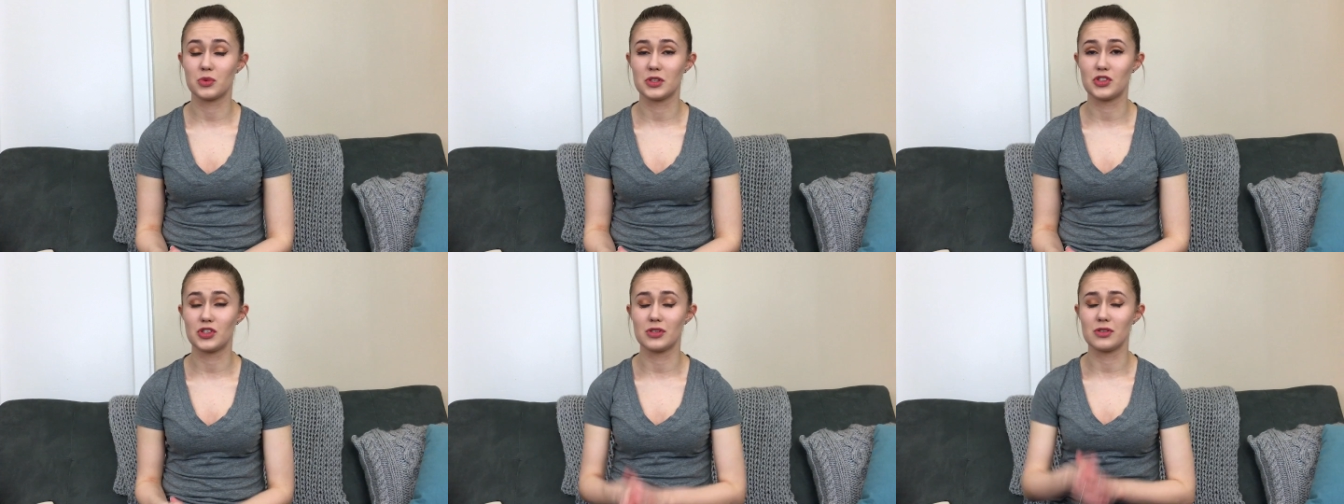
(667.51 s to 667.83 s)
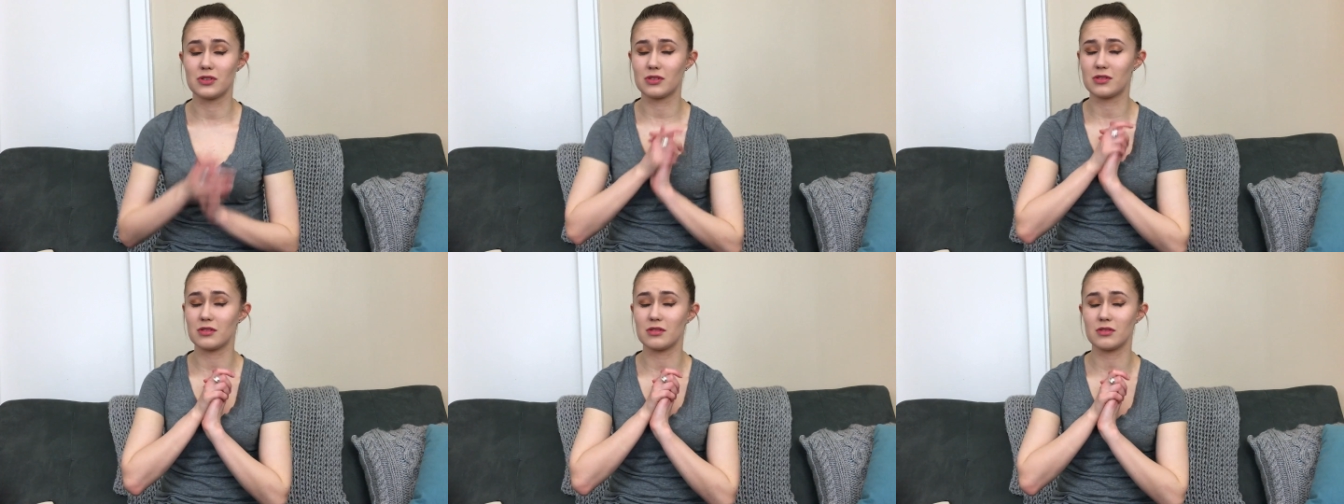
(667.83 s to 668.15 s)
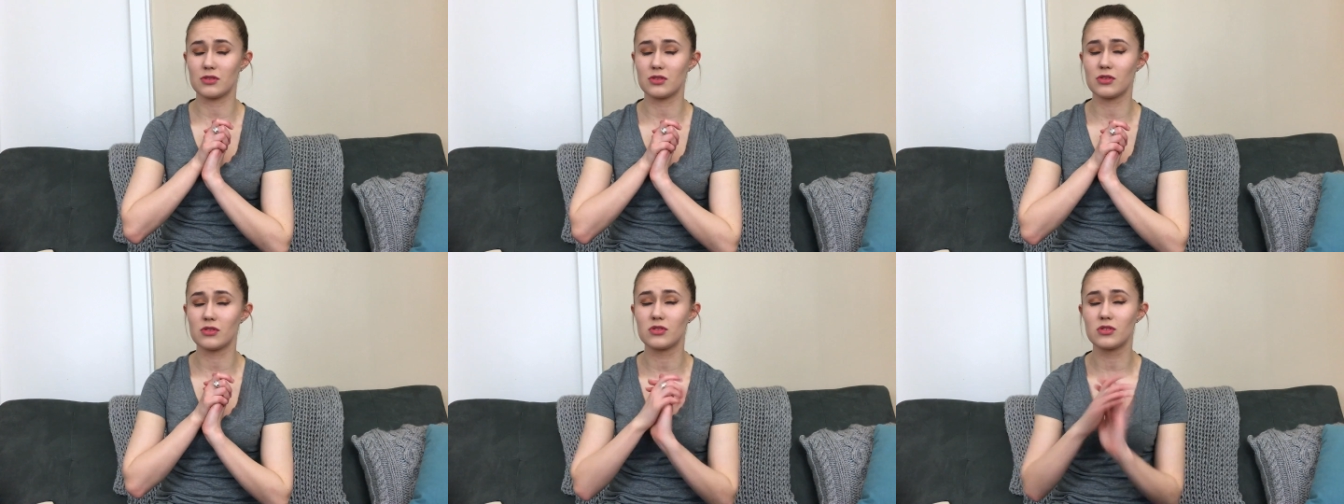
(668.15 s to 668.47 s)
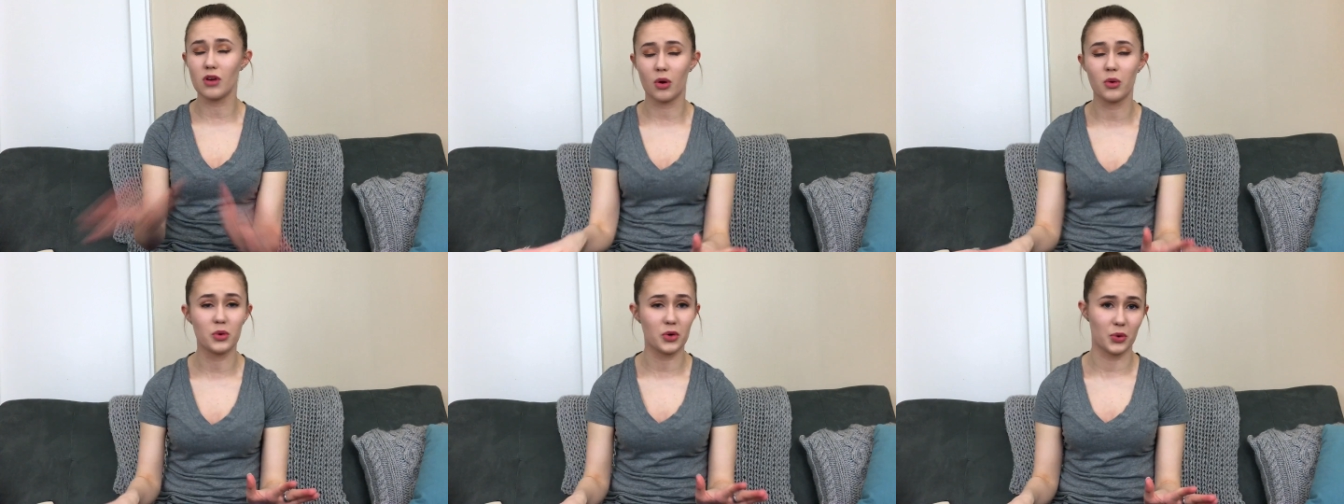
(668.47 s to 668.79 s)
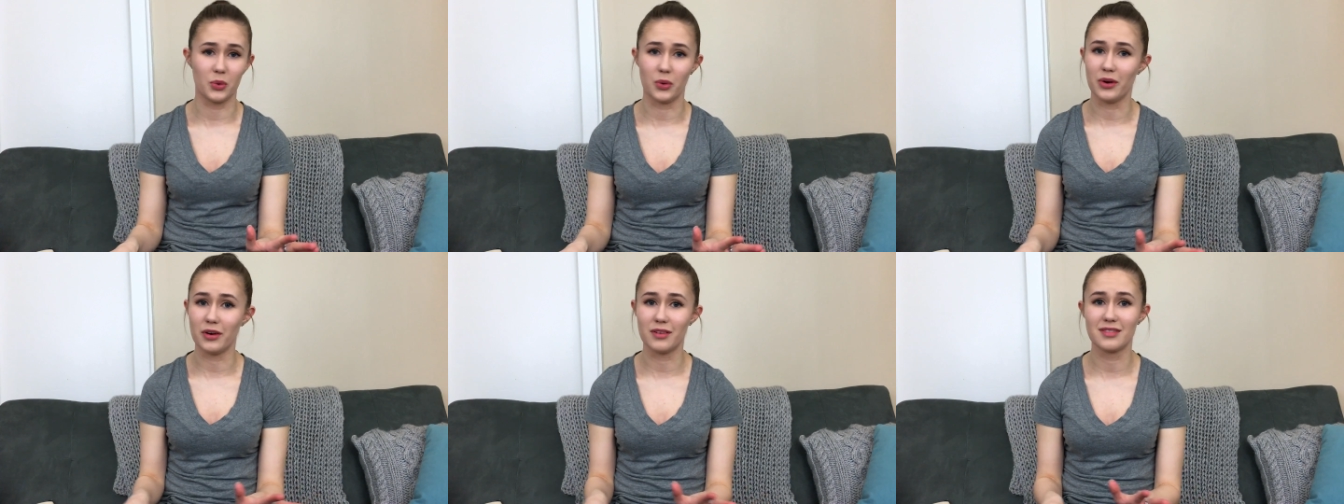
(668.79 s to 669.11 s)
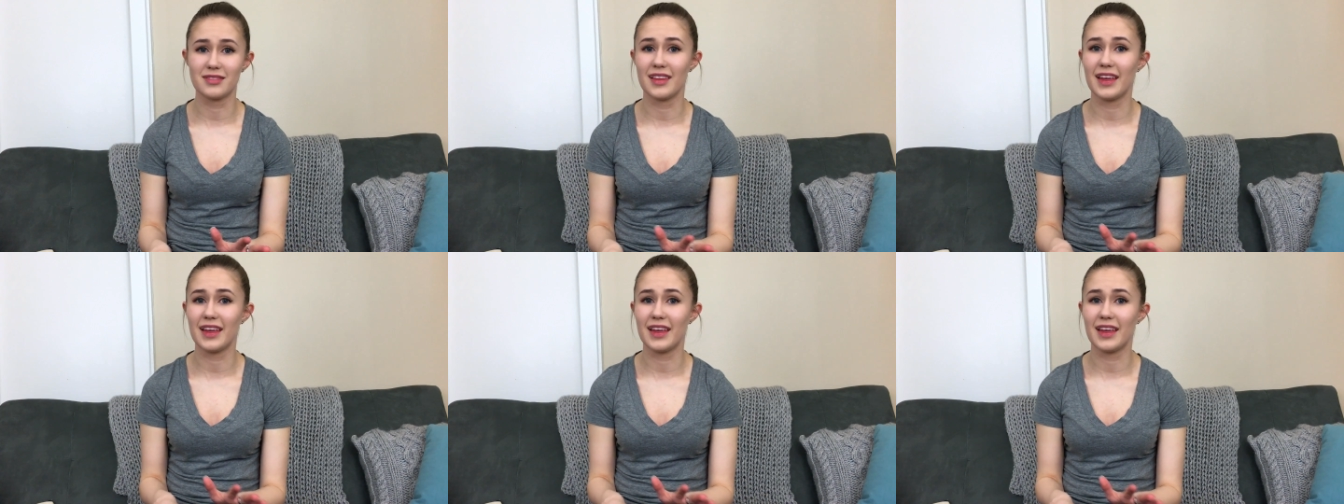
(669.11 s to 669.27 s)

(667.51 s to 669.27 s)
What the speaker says: which is so cool.